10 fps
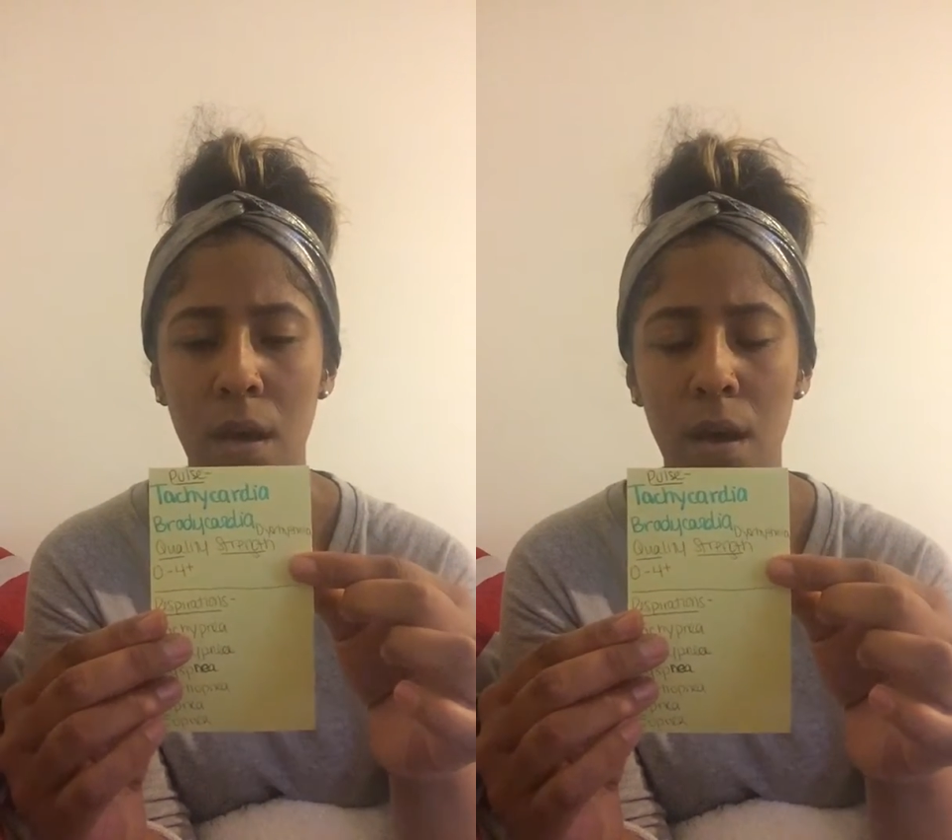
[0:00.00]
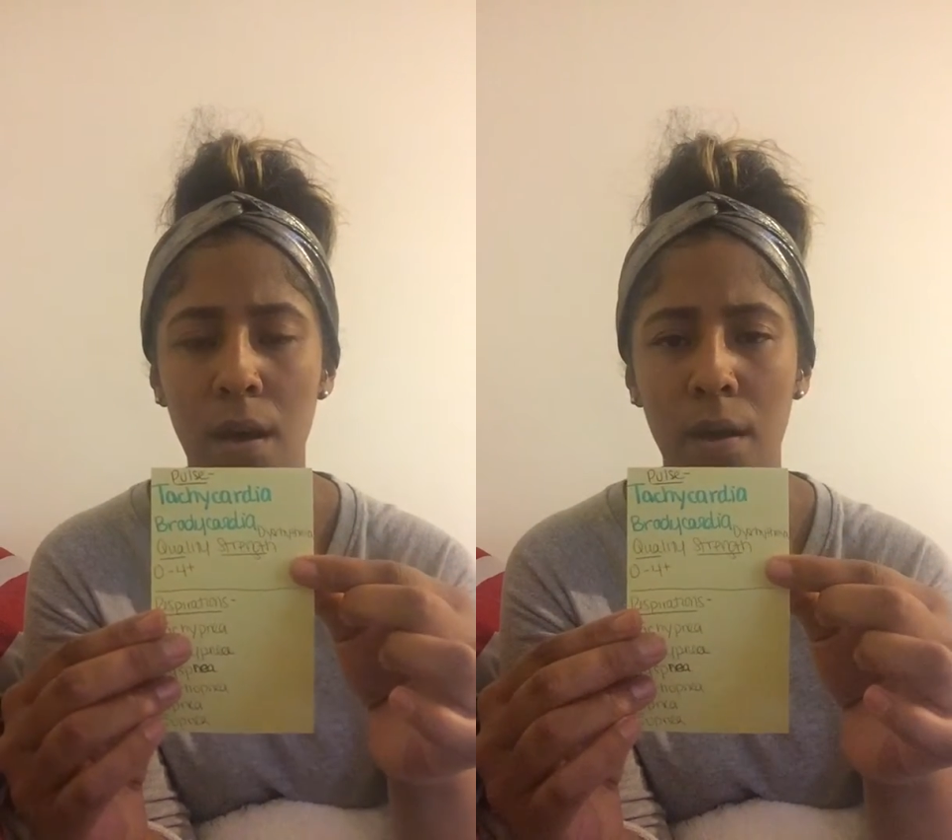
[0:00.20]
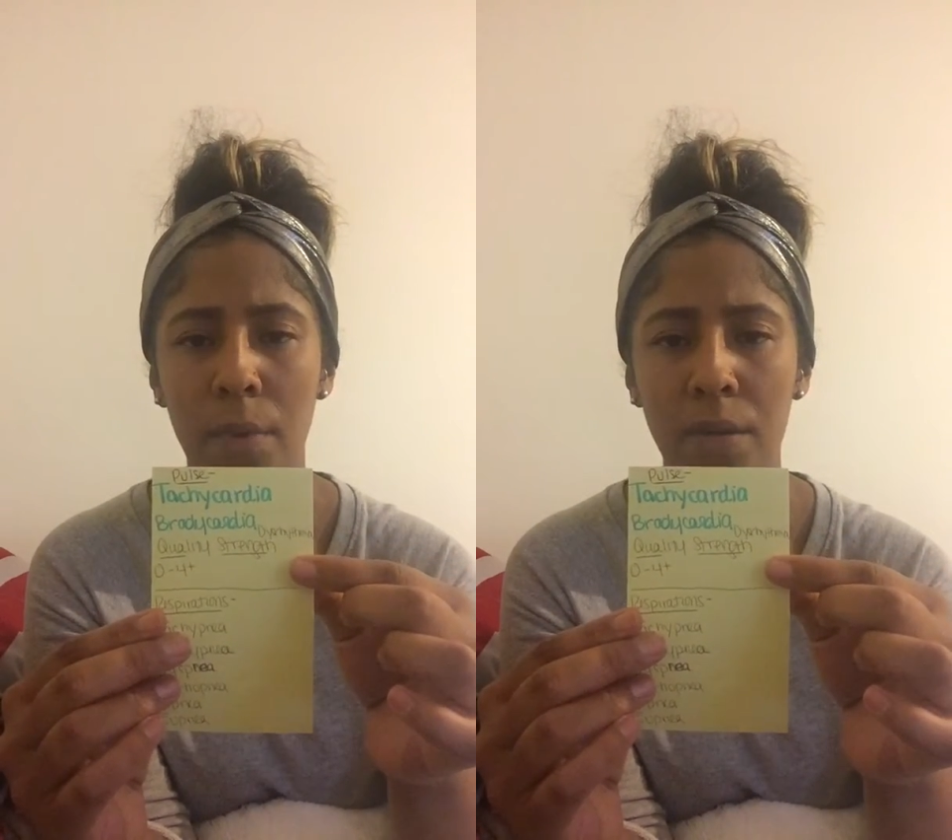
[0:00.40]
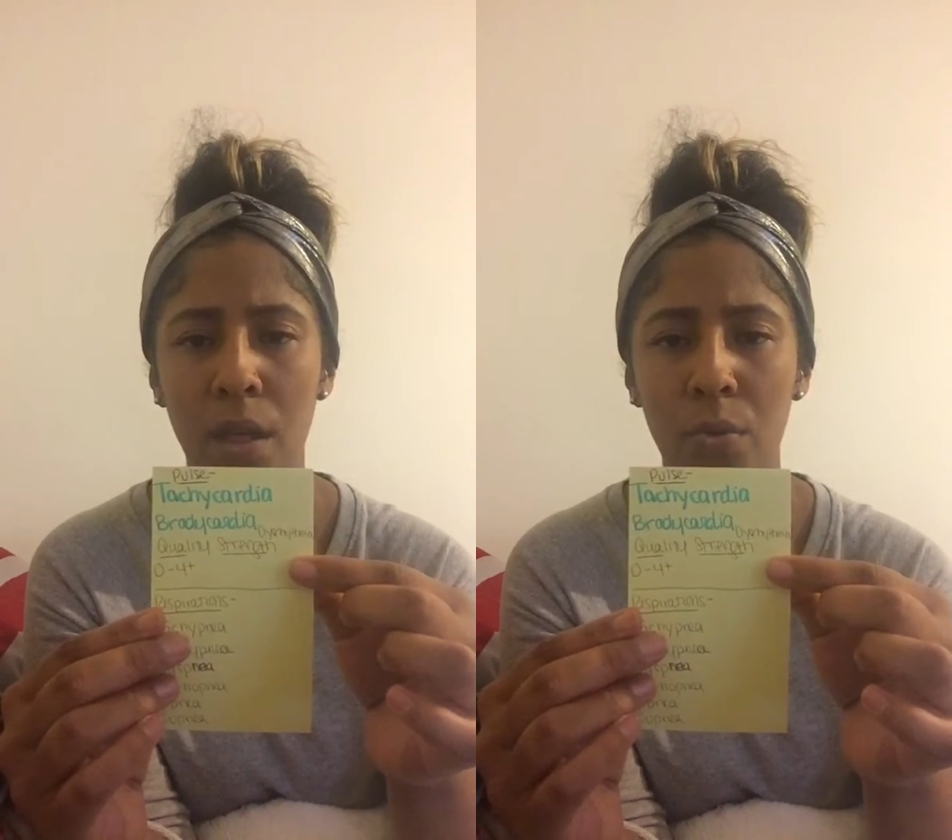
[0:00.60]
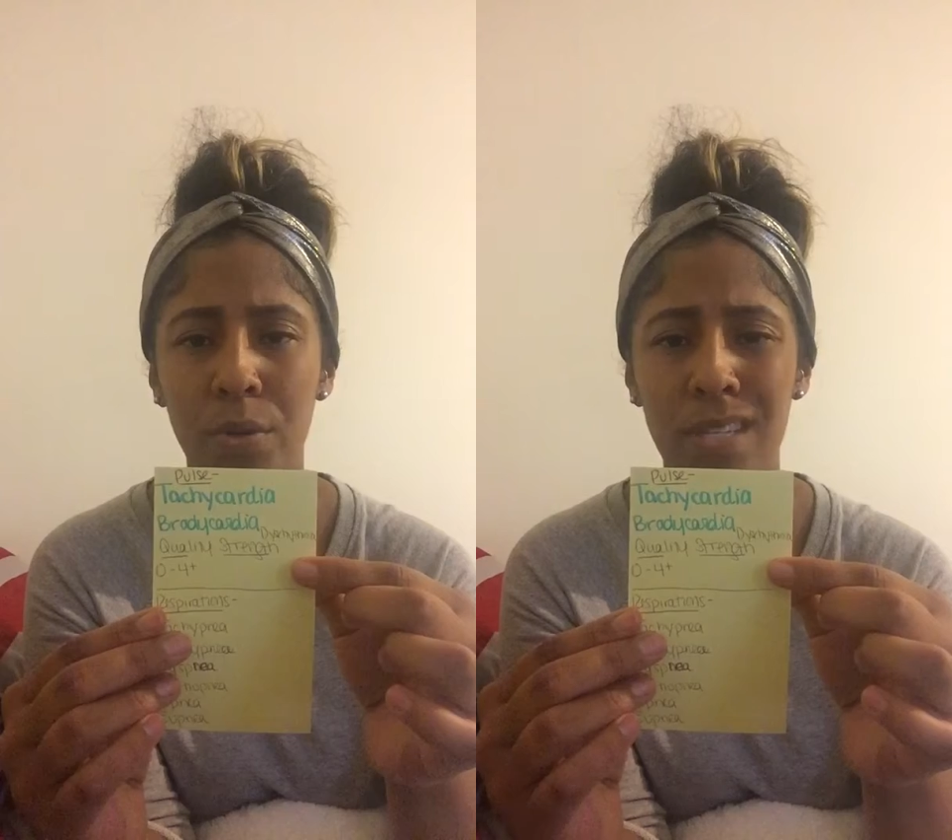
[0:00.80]

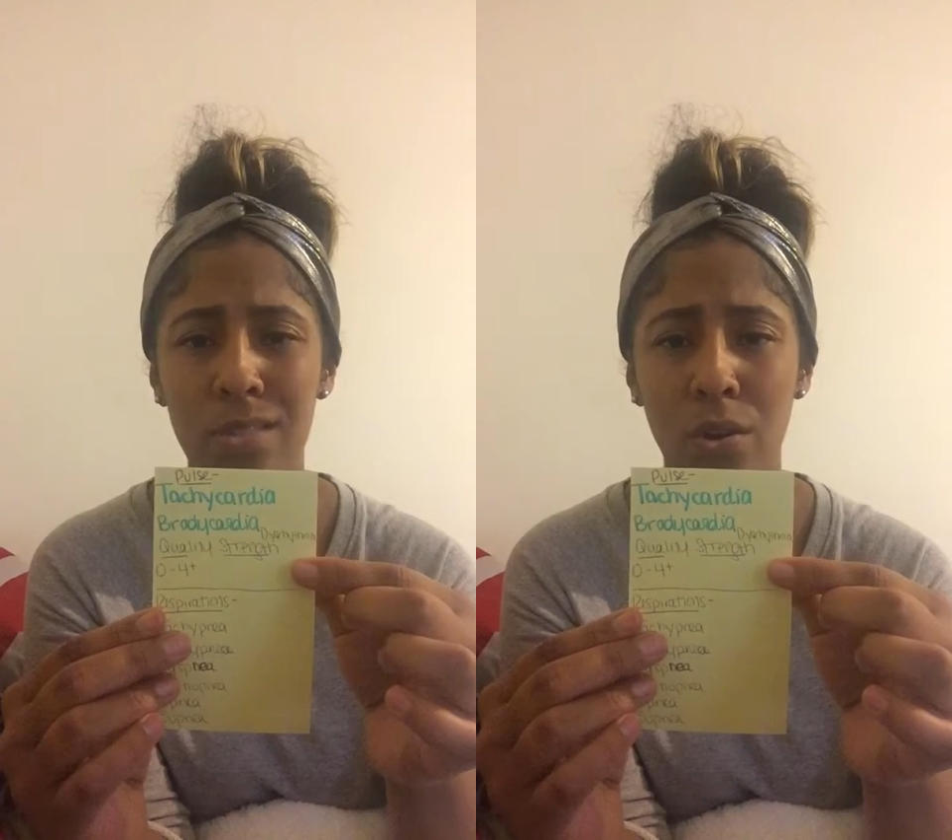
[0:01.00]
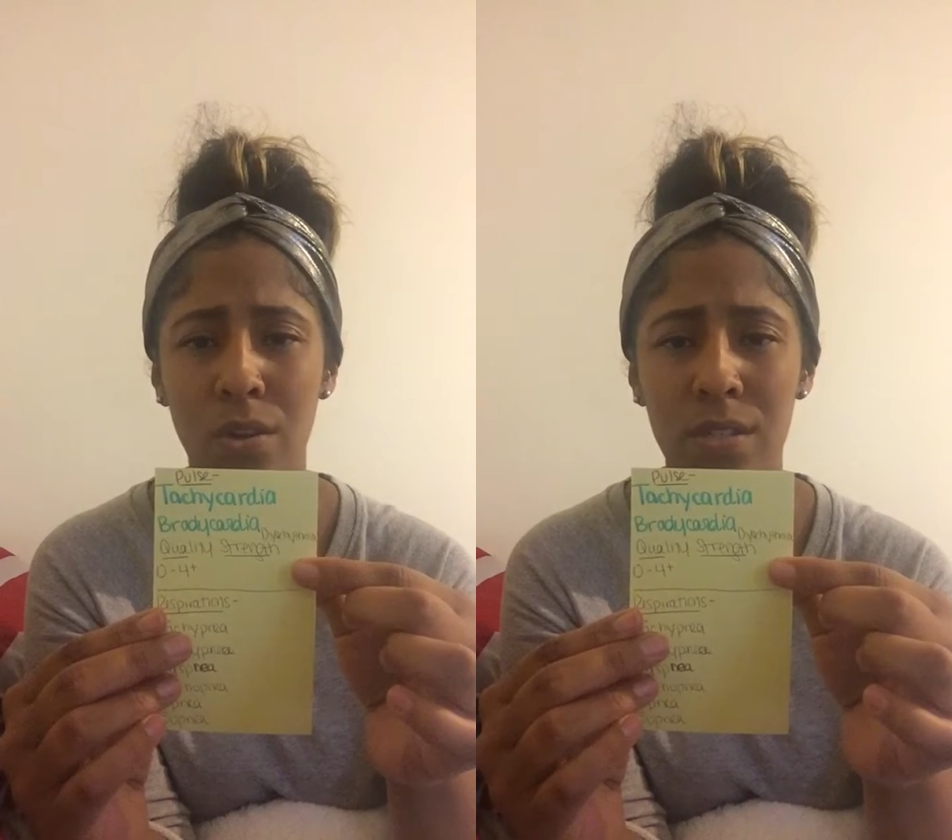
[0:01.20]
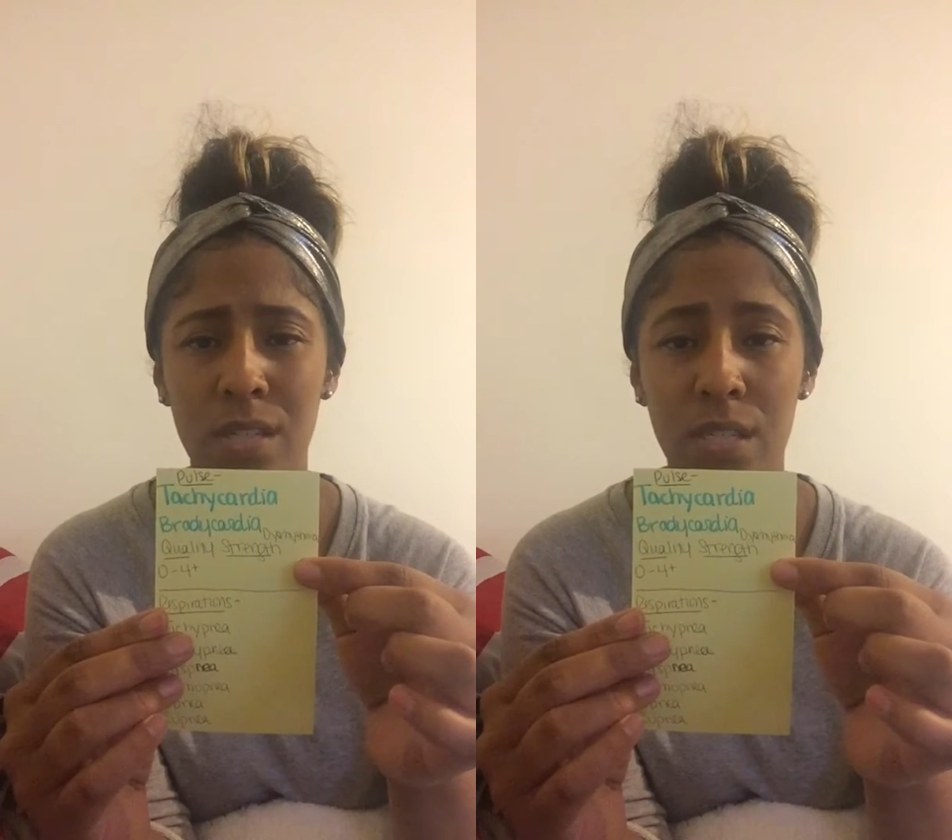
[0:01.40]
Another one is called